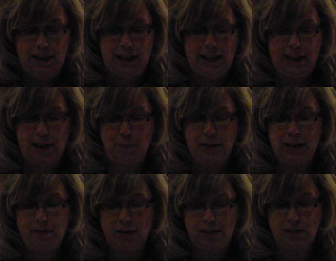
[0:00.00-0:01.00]
and I
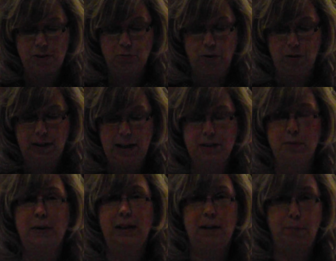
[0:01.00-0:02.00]
believe that this role allows me
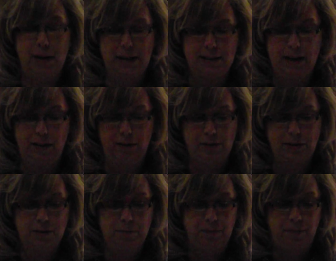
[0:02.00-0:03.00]
to give back to others.